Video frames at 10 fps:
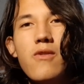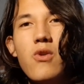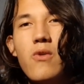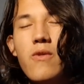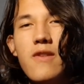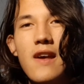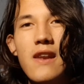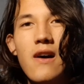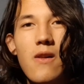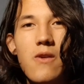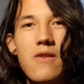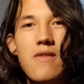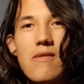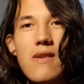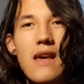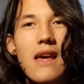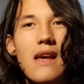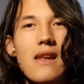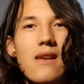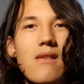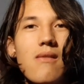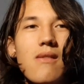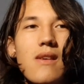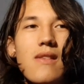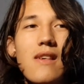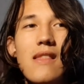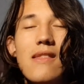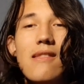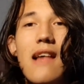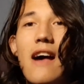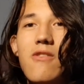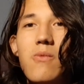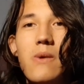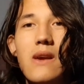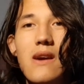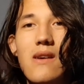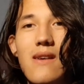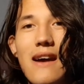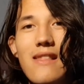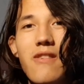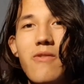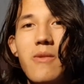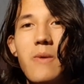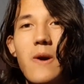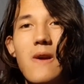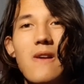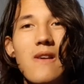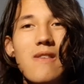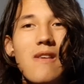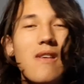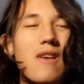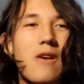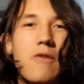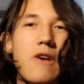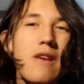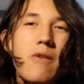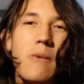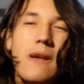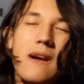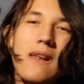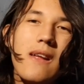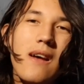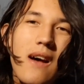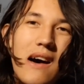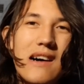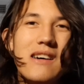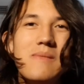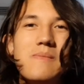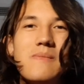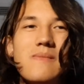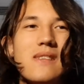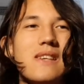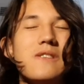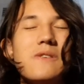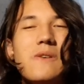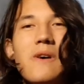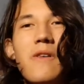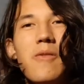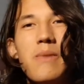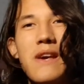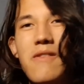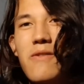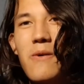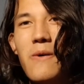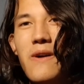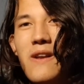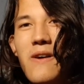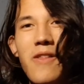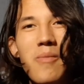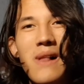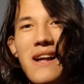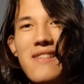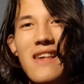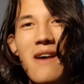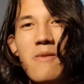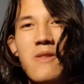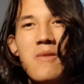$10, and he said last week at this flea market, because it goes on every weekend, he sold all the Pink Floyd and all the Black Sabbath